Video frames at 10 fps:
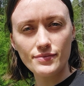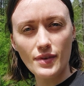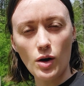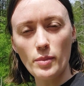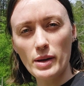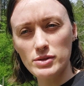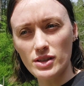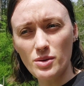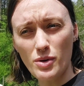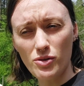Oh, Babe is
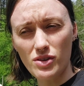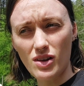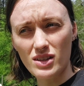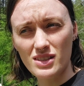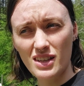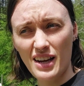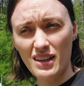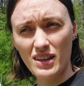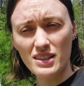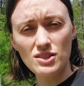gonna mow the lawn today,
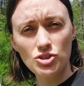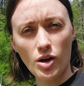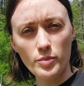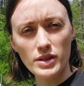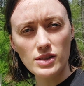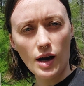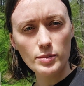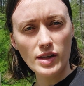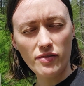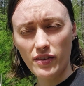like chop the
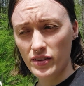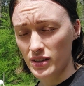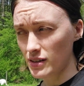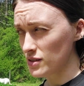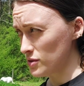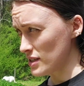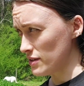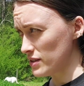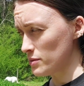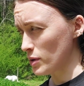tops off of everything so it's
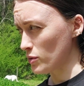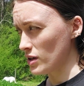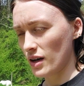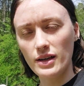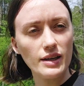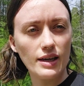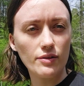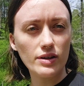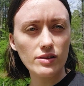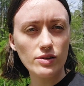even, but we're not gonna get
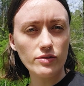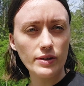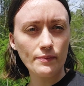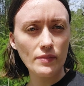rid of the clover.